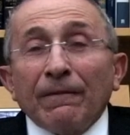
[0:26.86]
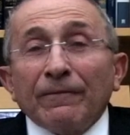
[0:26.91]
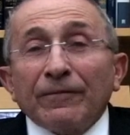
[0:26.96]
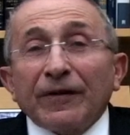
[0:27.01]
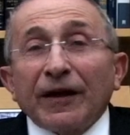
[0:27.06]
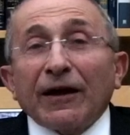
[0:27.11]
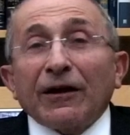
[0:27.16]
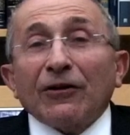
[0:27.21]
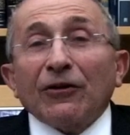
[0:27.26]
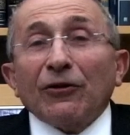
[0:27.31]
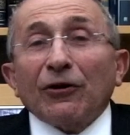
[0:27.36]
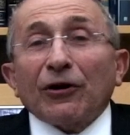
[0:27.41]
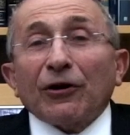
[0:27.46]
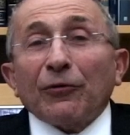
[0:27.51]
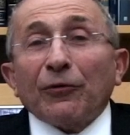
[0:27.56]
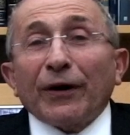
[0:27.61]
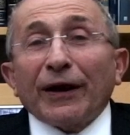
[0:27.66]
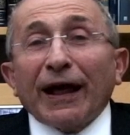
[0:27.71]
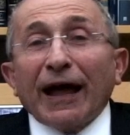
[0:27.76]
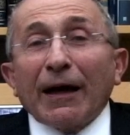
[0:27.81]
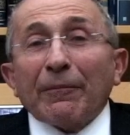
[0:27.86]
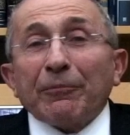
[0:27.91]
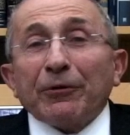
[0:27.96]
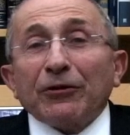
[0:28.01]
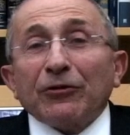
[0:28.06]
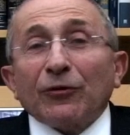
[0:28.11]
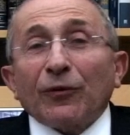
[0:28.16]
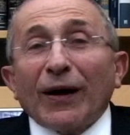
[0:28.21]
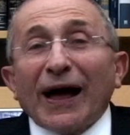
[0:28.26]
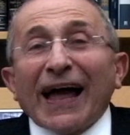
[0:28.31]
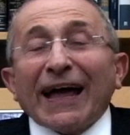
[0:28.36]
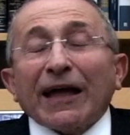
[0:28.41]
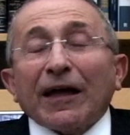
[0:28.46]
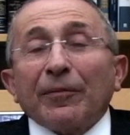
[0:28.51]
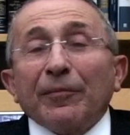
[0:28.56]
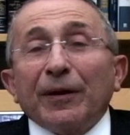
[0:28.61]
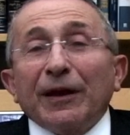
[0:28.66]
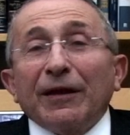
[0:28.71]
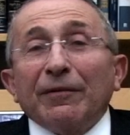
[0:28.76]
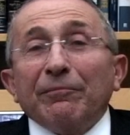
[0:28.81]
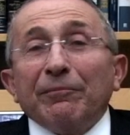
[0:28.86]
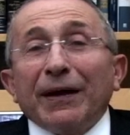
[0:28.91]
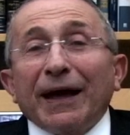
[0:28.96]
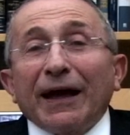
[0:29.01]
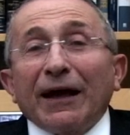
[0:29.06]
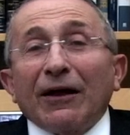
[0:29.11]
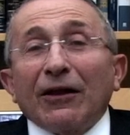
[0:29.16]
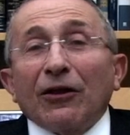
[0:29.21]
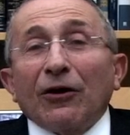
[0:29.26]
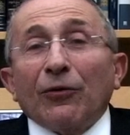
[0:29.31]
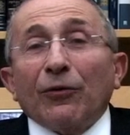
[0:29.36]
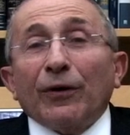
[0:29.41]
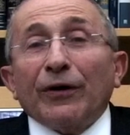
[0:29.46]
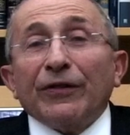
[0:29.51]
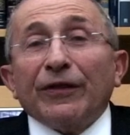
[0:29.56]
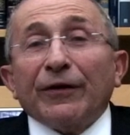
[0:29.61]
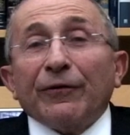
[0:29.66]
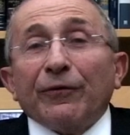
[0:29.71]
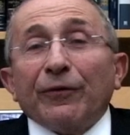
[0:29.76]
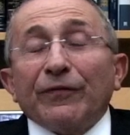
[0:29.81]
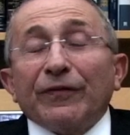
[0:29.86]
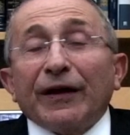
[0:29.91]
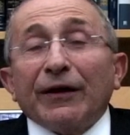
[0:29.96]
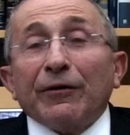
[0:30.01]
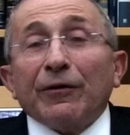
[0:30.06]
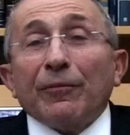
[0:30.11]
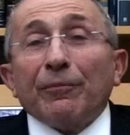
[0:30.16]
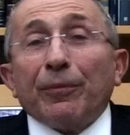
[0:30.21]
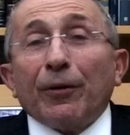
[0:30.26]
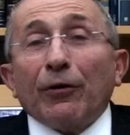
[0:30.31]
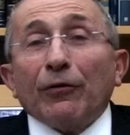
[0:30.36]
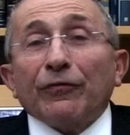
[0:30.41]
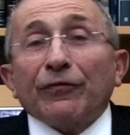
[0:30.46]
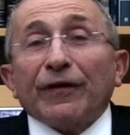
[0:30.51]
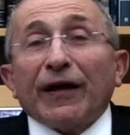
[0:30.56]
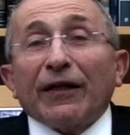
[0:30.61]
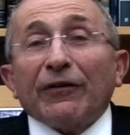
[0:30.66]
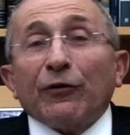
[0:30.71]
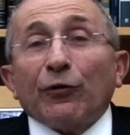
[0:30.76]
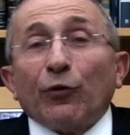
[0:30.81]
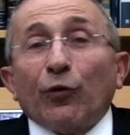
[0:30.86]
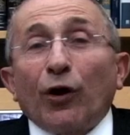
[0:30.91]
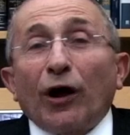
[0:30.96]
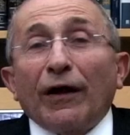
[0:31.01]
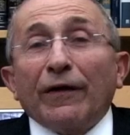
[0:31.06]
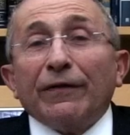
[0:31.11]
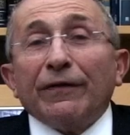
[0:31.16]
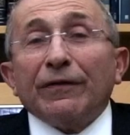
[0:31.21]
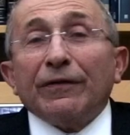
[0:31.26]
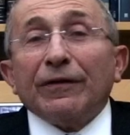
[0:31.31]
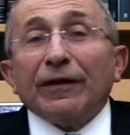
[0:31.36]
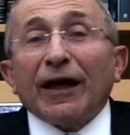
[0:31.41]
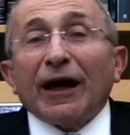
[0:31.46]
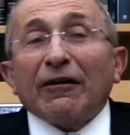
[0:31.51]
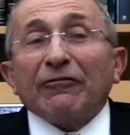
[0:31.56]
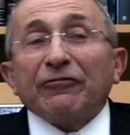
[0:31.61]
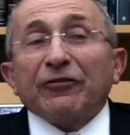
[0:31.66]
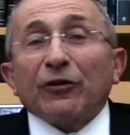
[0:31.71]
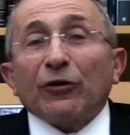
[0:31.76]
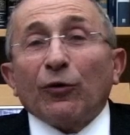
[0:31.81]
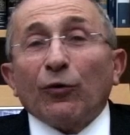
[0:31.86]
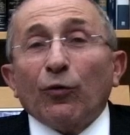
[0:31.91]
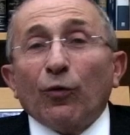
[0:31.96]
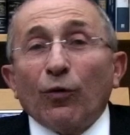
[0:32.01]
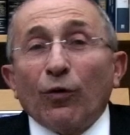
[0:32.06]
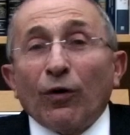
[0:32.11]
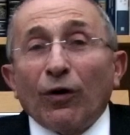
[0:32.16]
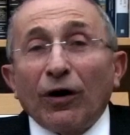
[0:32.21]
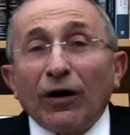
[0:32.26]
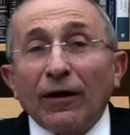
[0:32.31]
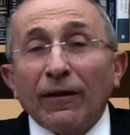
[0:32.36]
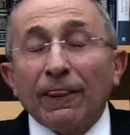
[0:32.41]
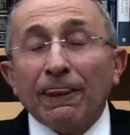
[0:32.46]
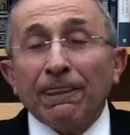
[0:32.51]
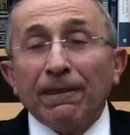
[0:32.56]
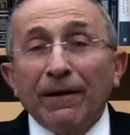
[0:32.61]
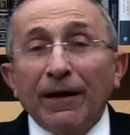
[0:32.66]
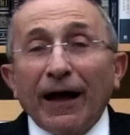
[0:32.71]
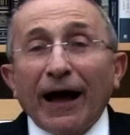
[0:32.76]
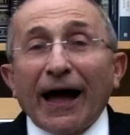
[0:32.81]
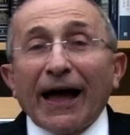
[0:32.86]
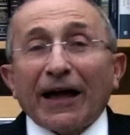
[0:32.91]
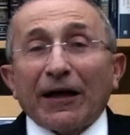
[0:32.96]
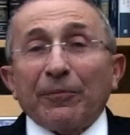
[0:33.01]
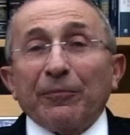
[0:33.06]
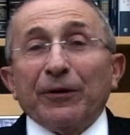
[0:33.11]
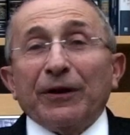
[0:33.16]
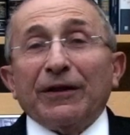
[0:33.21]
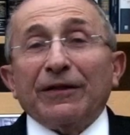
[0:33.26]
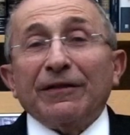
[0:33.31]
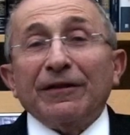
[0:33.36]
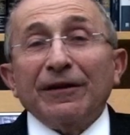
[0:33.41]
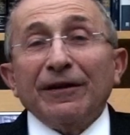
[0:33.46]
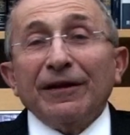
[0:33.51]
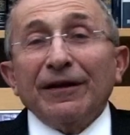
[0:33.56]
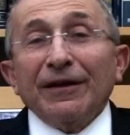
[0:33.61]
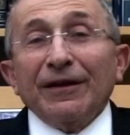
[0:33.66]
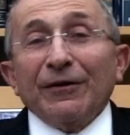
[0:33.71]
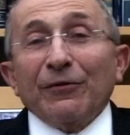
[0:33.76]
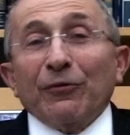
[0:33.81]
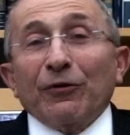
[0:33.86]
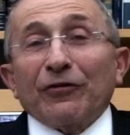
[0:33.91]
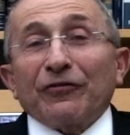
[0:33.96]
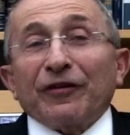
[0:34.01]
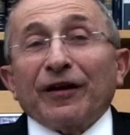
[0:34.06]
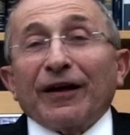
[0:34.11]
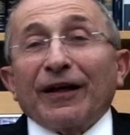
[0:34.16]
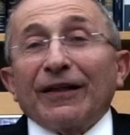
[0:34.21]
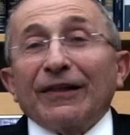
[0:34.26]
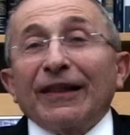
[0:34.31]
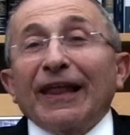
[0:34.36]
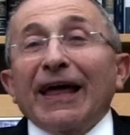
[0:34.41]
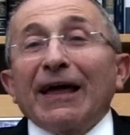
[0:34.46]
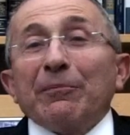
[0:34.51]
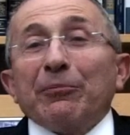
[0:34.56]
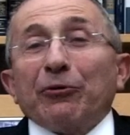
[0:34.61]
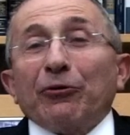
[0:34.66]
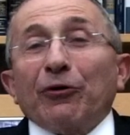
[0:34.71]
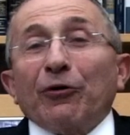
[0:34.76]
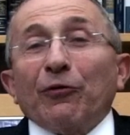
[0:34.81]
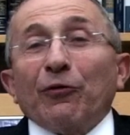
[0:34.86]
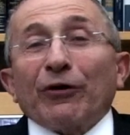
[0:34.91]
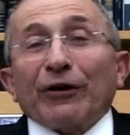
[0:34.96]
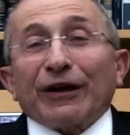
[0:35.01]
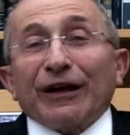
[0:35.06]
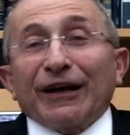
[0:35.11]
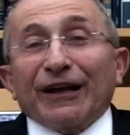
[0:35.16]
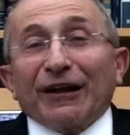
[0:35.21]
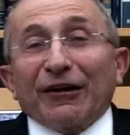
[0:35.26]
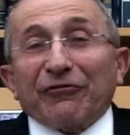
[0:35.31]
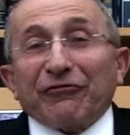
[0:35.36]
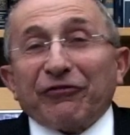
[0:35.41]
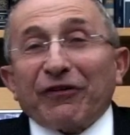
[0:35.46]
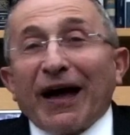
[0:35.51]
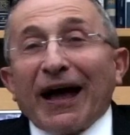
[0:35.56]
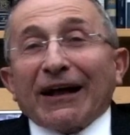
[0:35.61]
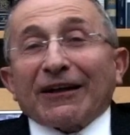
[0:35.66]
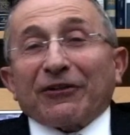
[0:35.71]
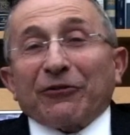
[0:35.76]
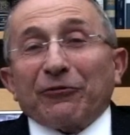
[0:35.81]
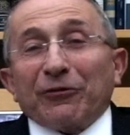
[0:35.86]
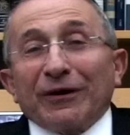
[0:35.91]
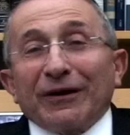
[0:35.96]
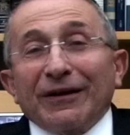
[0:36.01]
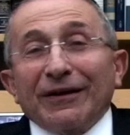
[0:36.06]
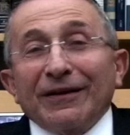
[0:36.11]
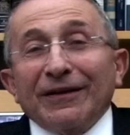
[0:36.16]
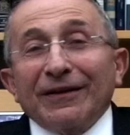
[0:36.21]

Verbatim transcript: Take a look at what happened to Eichmann and Mengele when they were both on the run after the war. Eichmann was a laborer working in a factory.